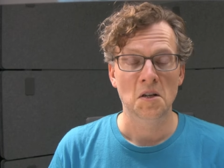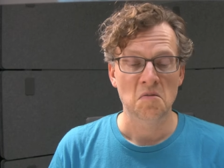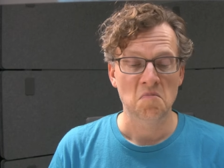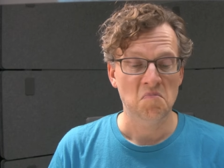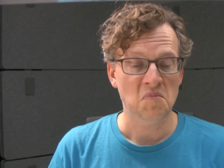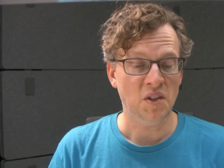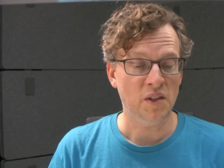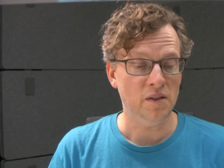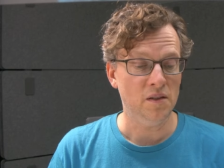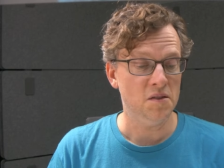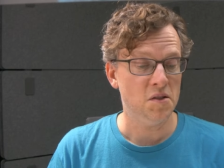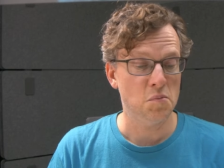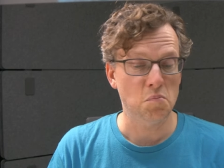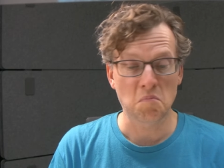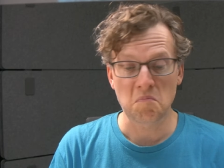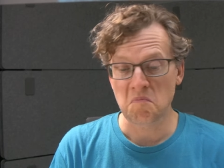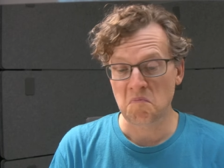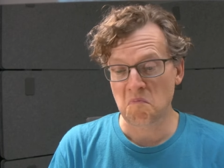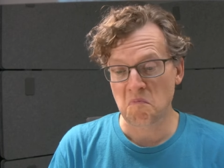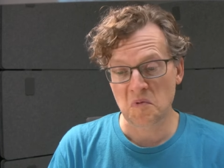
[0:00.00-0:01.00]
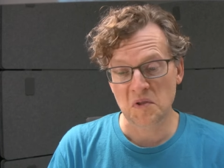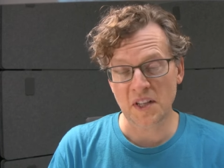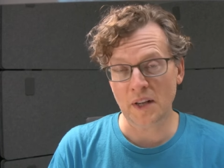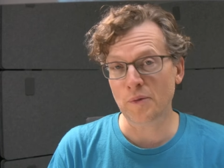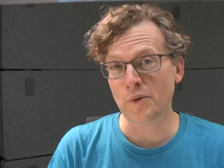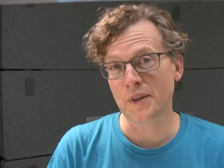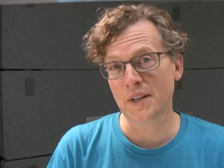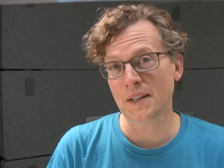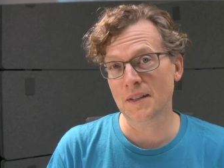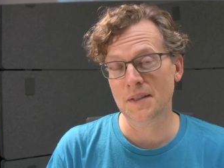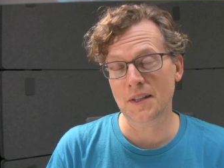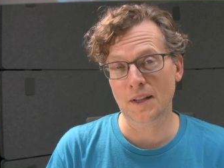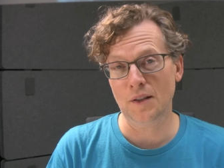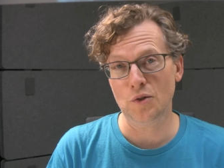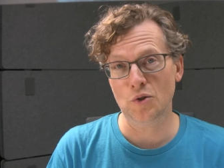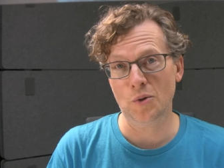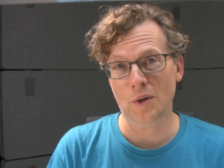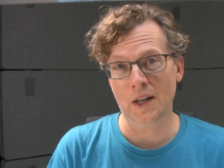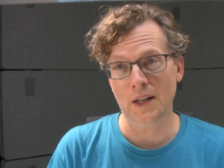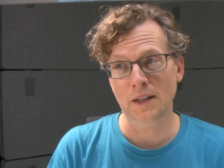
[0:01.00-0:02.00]
There's several things I could
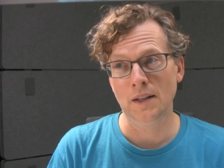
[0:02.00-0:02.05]
try.